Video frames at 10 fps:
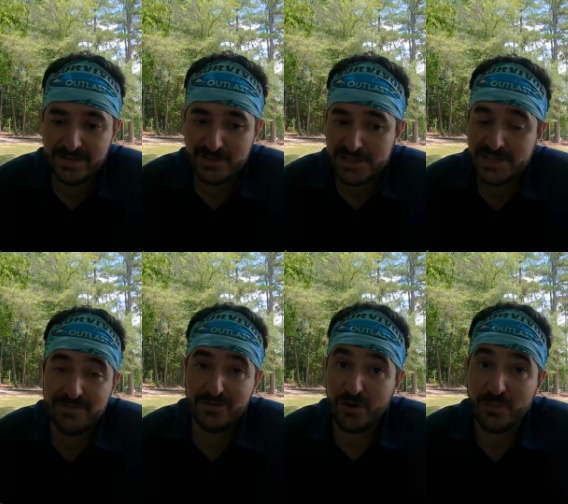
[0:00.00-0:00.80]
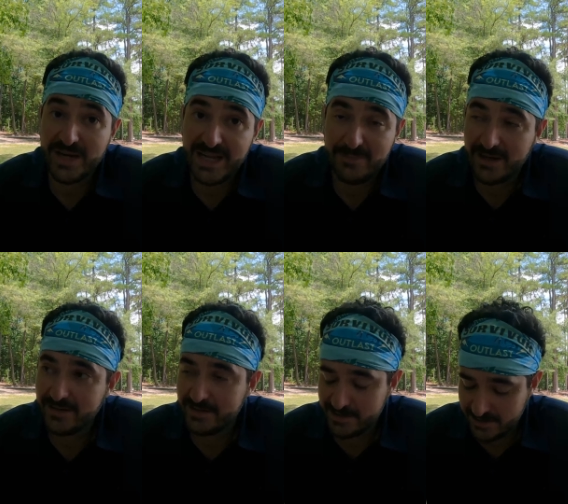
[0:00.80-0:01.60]
if she's even throwing my name
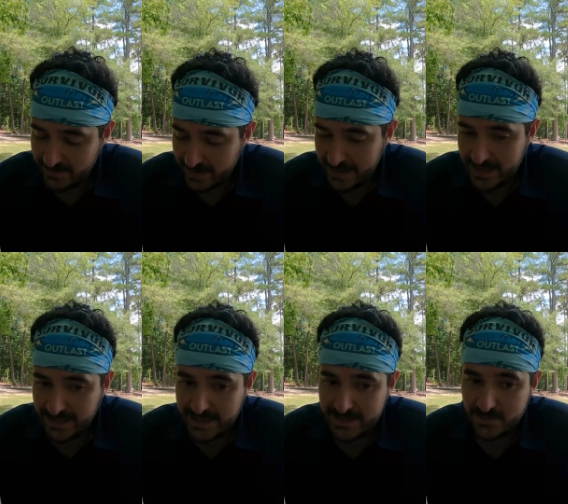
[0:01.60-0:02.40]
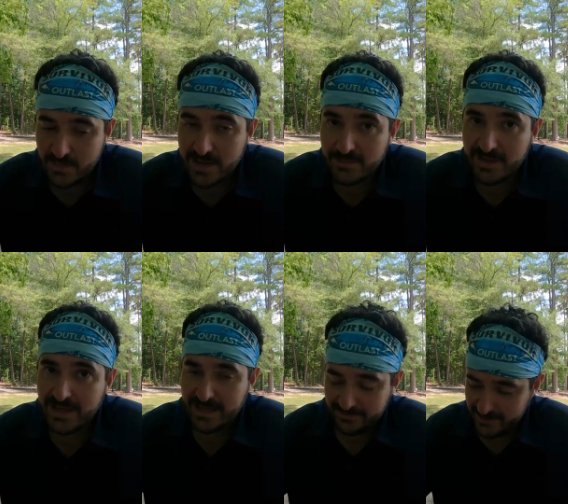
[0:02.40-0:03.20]
out there. So I think that's what
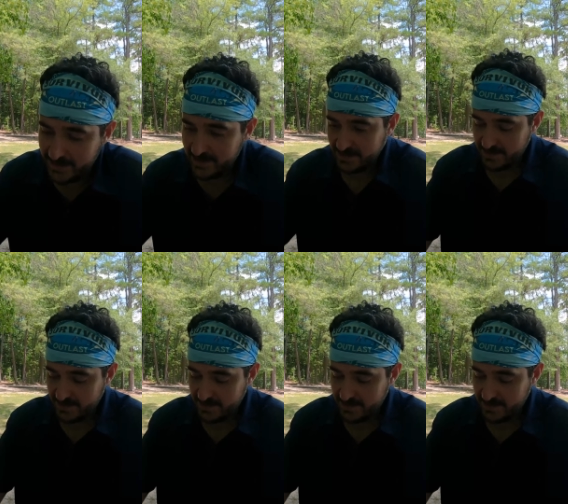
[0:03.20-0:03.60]
I'm gonna have to